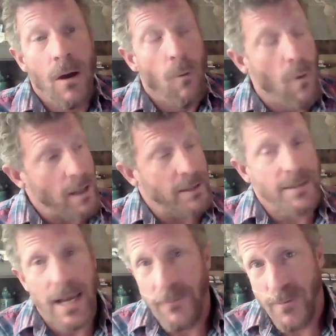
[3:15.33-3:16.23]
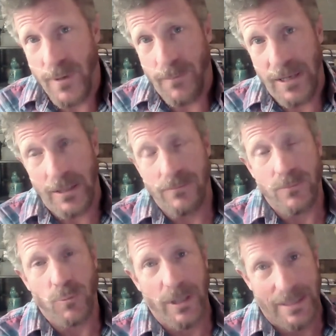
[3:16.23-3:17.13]
Well, aside from it being
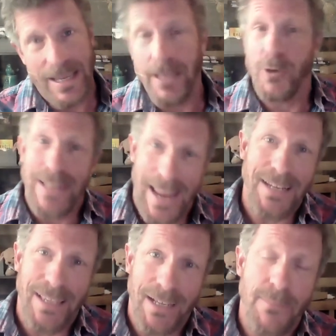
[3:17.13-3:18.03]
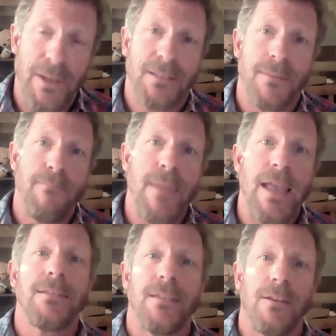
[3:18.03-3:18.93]
really entertaining, I mean, it's
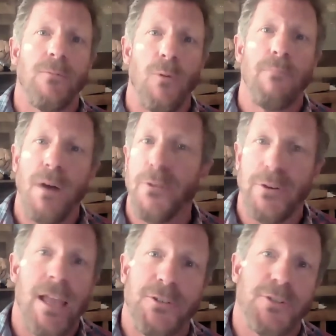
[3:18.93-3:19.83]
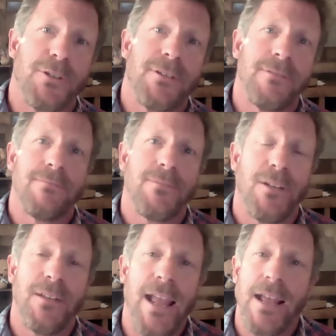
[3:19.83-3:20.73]
amazing what Mother Nature can
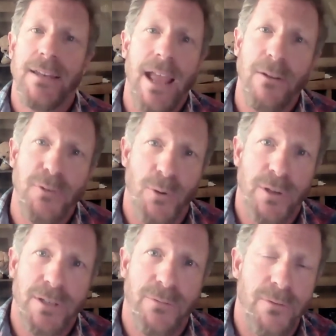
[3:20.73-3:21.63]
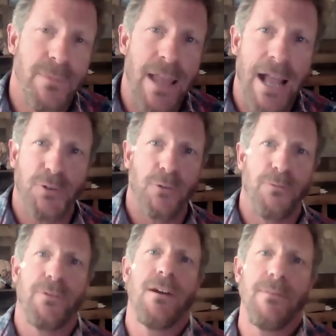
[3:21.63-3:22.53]
can hand down to us, from natural
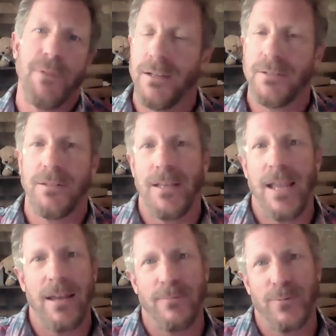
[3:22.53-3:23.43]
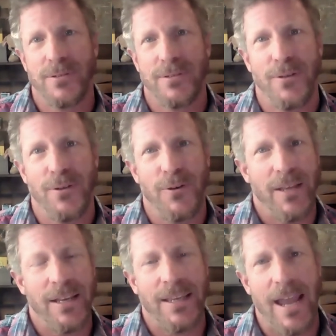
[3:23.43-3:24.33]
phenomenon to the animals, you know,
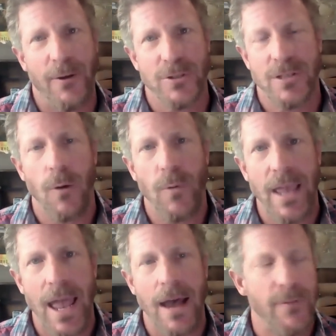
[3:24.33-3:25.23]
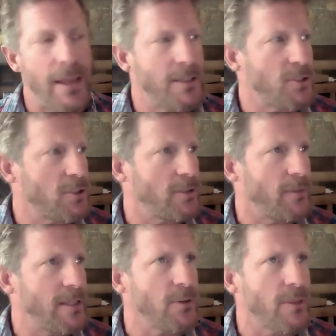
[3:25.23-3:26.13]
encounters that we have. It's
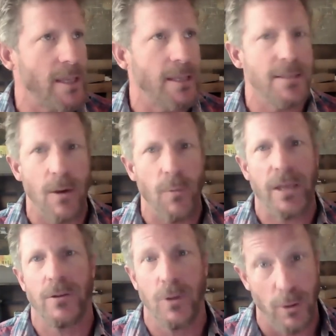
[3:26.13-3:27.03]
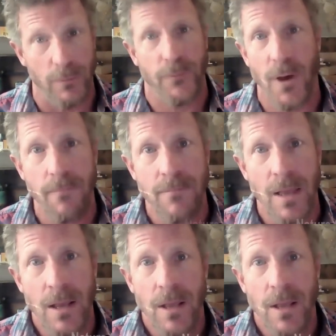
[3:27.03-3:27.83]
these are things that we can learn from